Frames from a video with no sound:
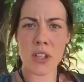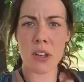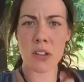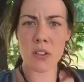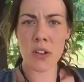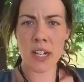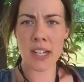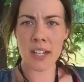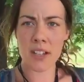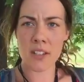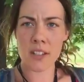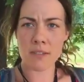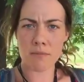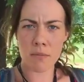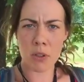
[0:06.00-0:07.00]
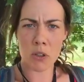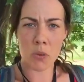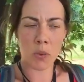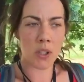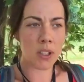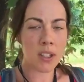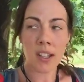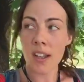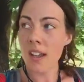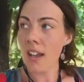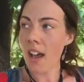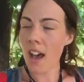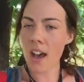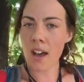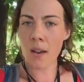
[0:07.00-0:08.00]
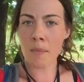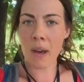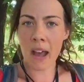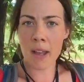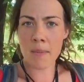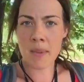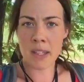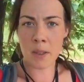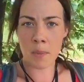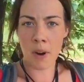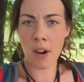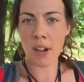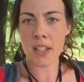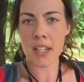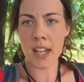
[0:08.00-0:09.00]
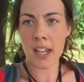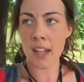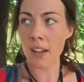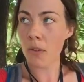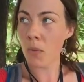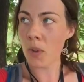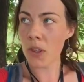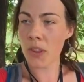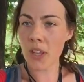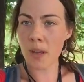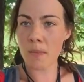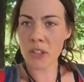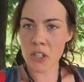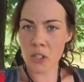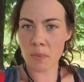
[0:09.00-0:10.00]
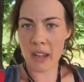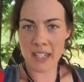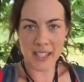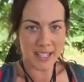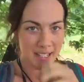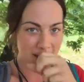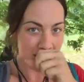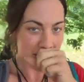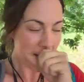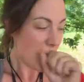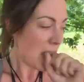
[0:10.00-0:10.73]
Dog Training as usual. I'm in the park today with Mr. Mason